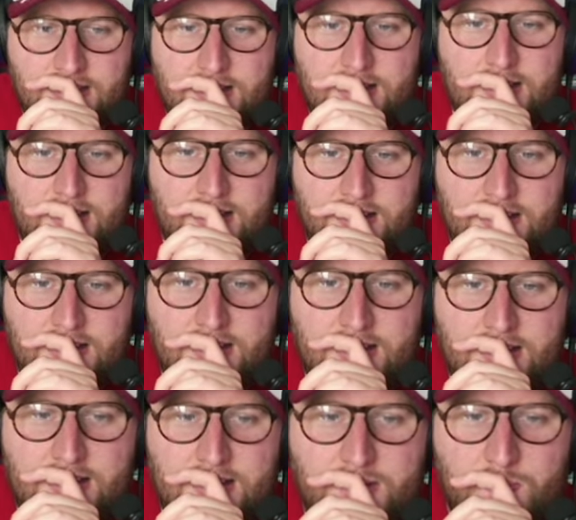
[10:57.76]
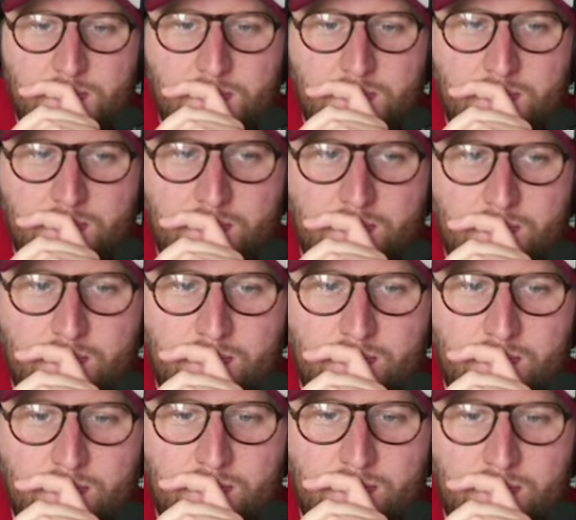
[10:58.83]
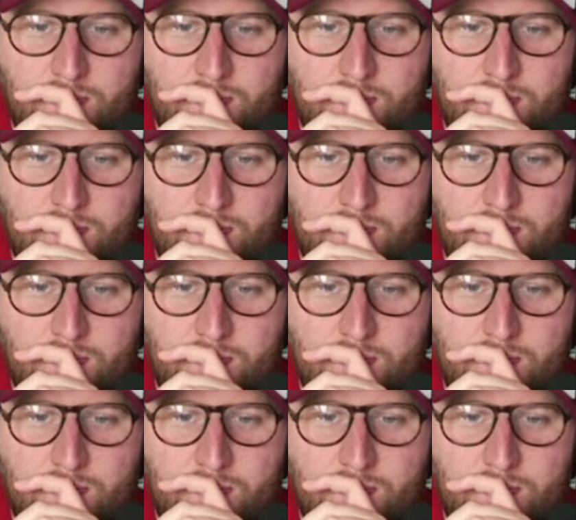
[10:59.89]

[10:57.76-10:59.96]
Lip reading: (not speaking)